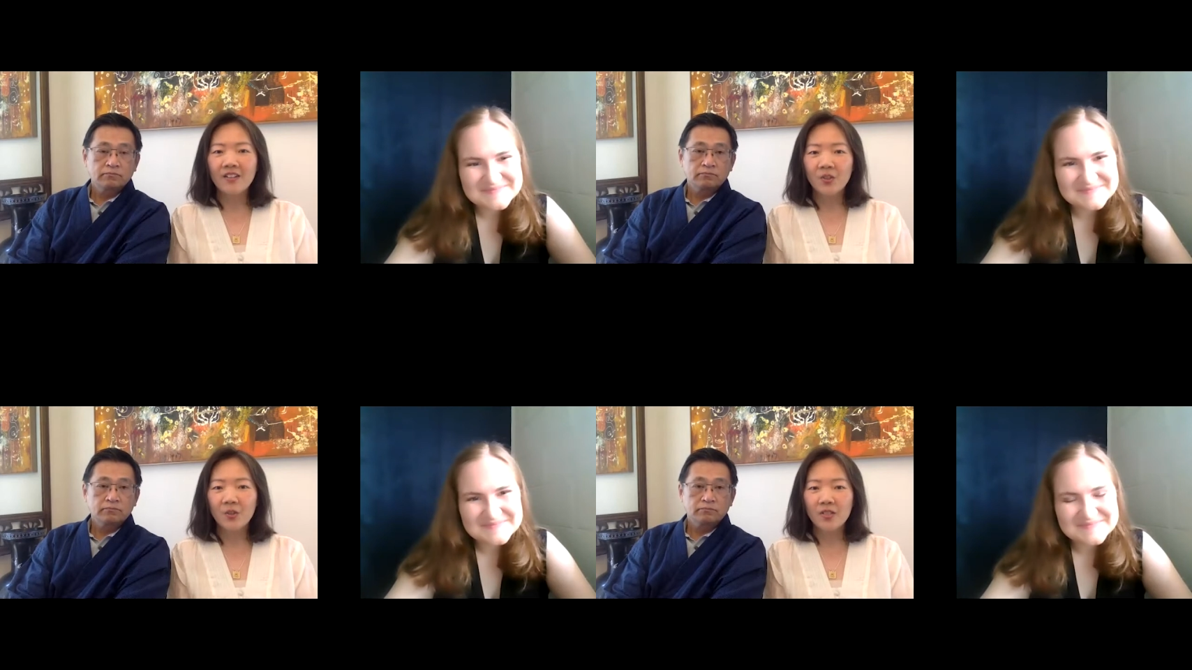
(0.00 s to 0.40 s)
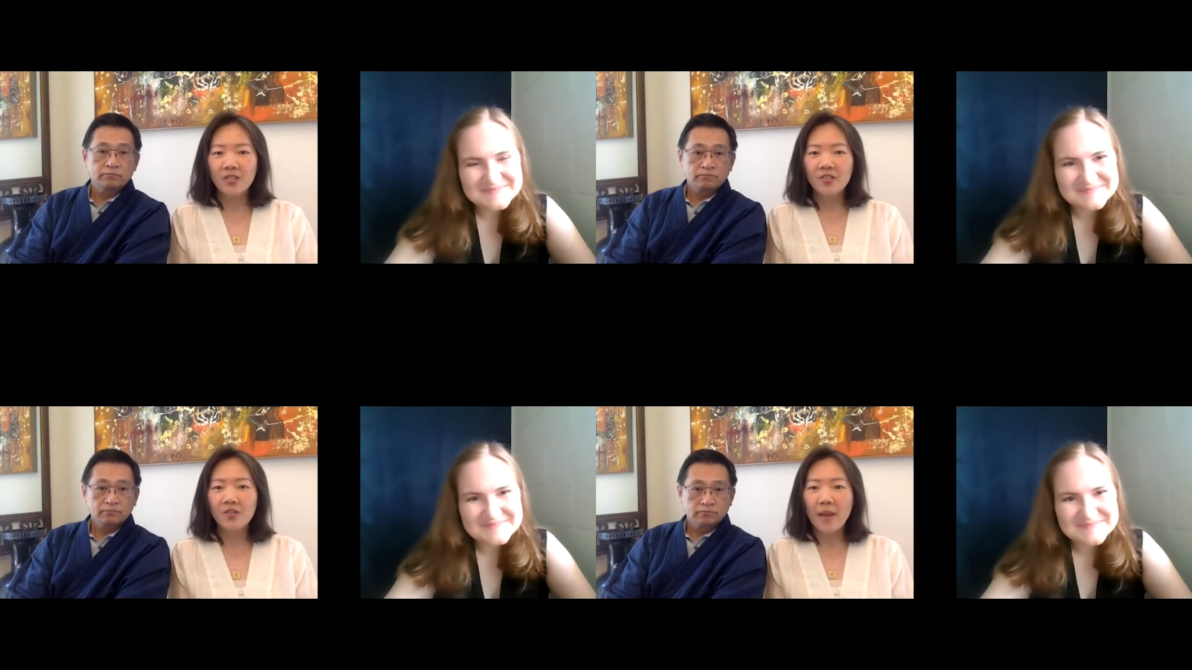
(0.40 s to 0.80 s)
Speaker 1: cruelty
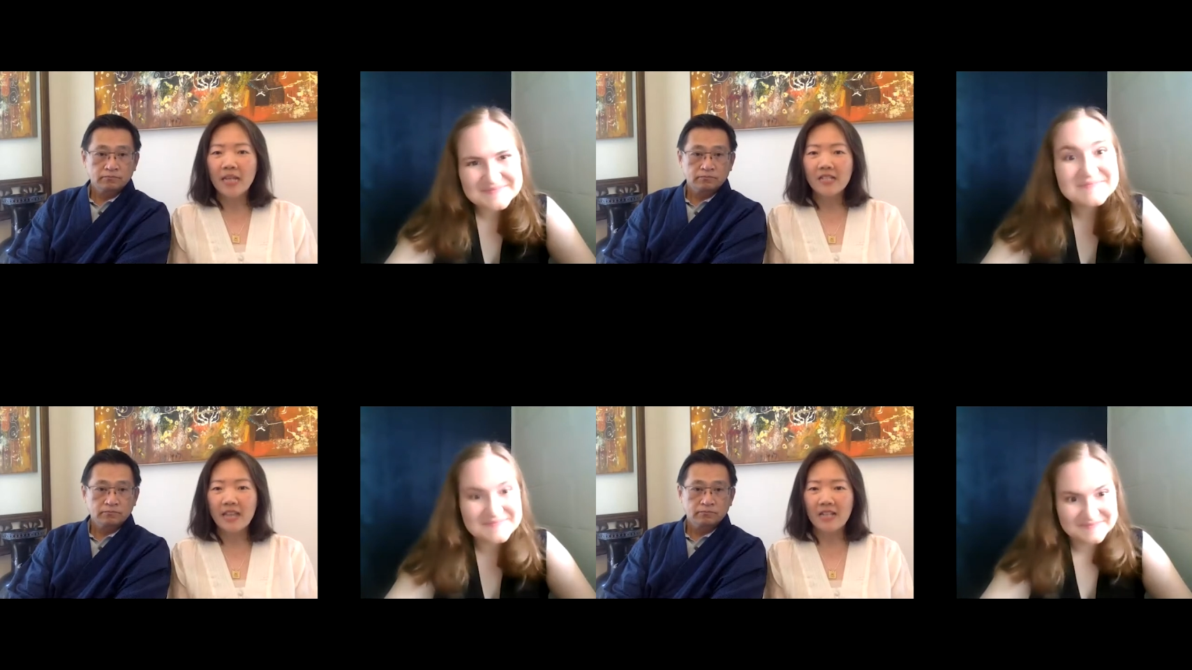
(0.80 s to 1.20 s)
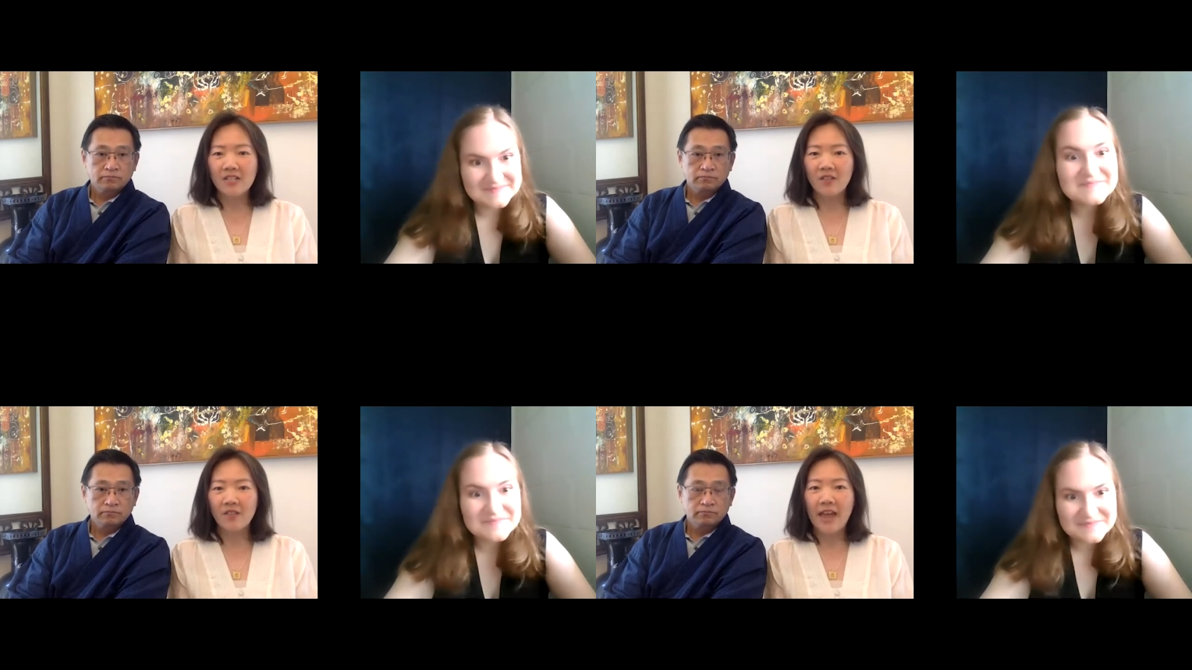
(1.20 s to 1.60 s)
to make sense
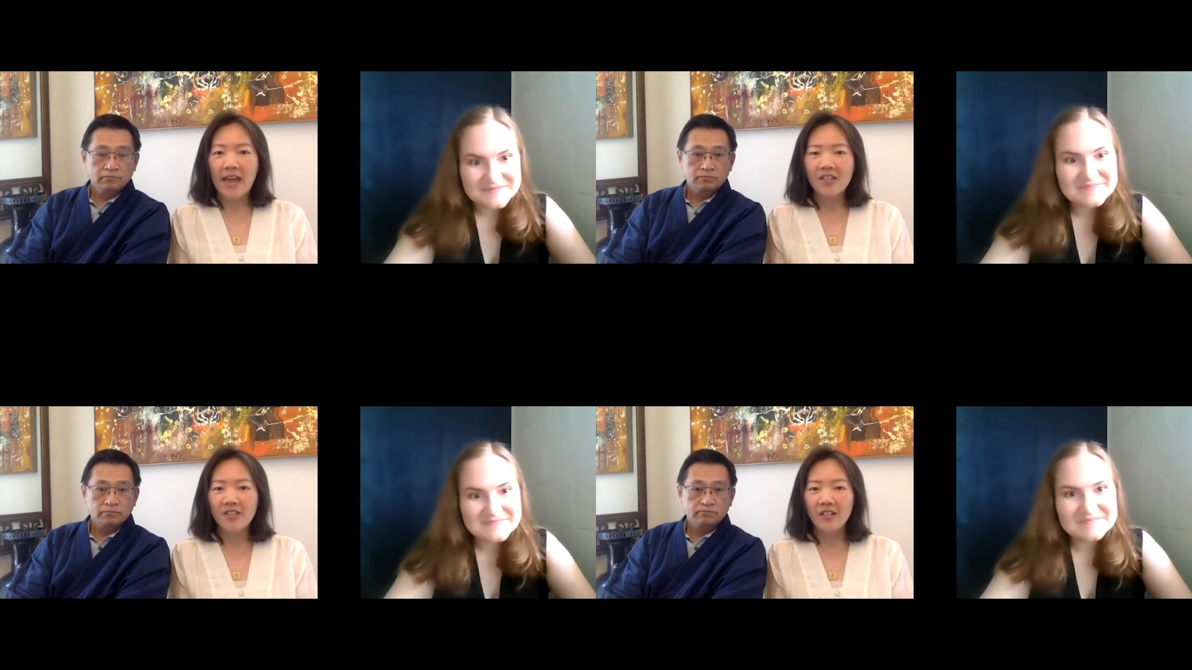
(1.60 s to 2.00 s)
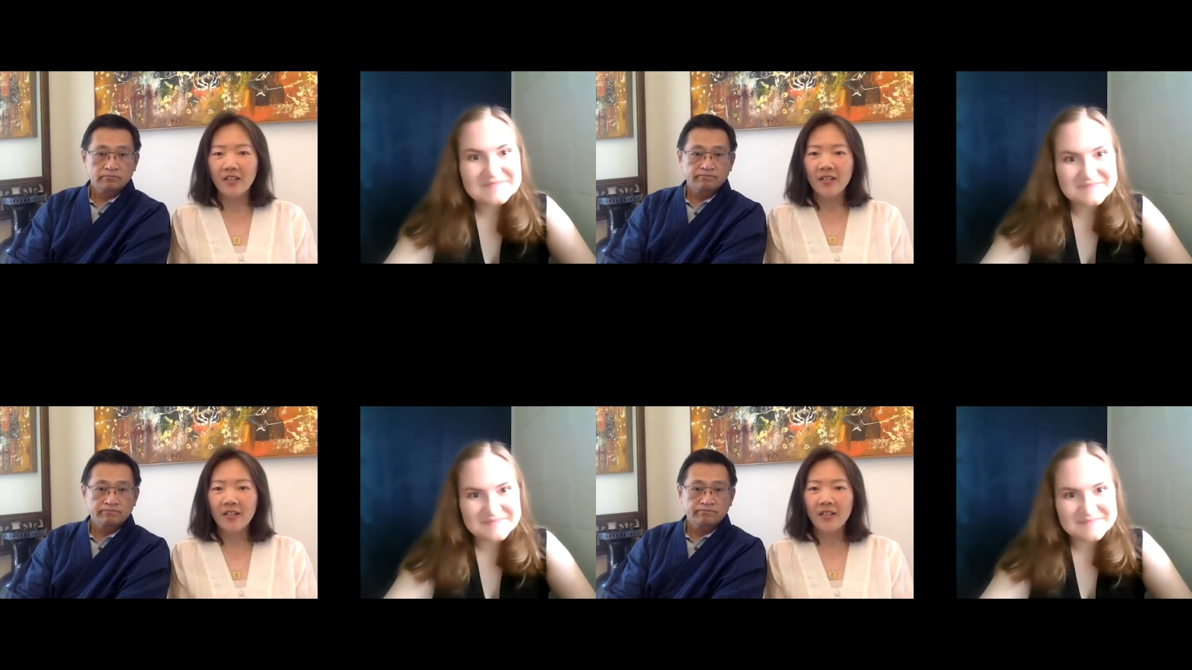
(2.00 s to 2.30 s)
of the action